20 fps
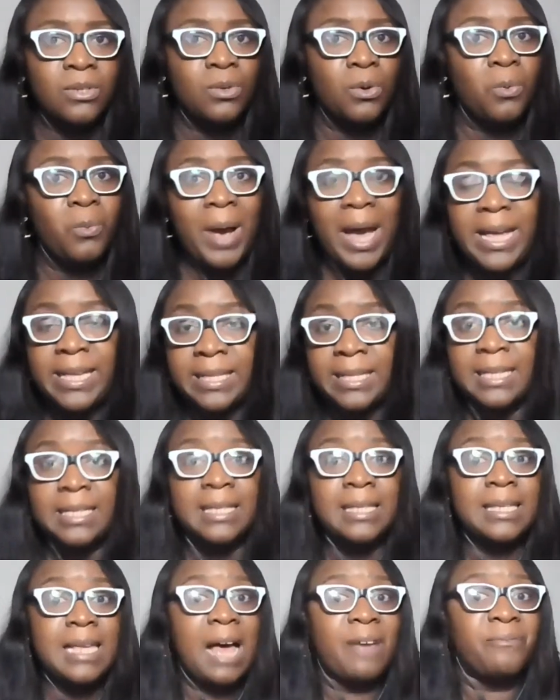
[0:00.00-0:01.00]
So why is
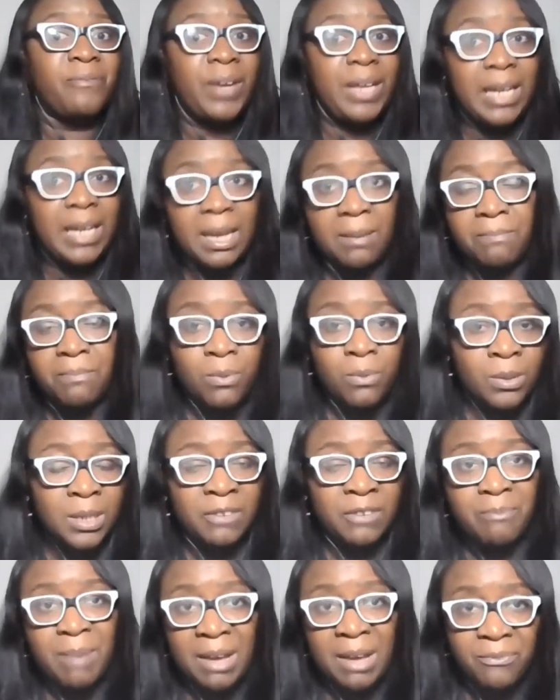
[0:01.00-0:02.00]
it available
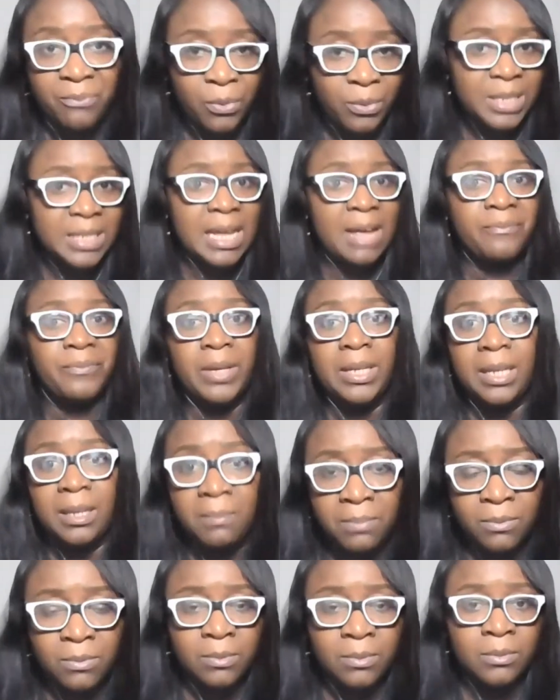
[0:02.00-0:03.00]
if my phone is
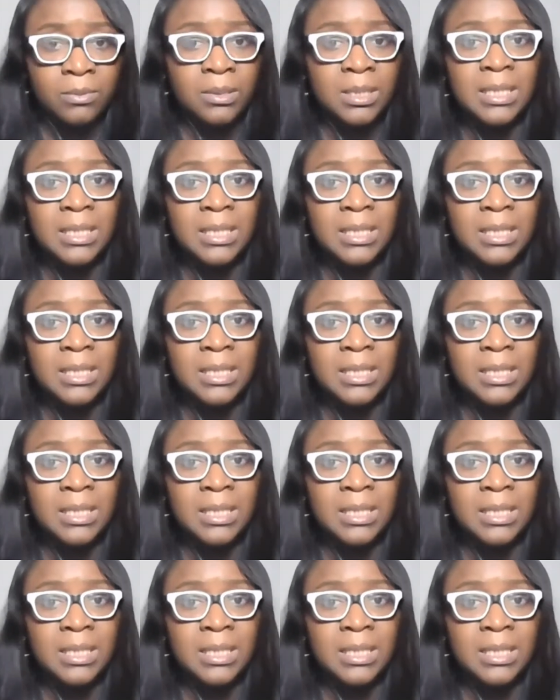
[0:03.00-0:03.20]
available?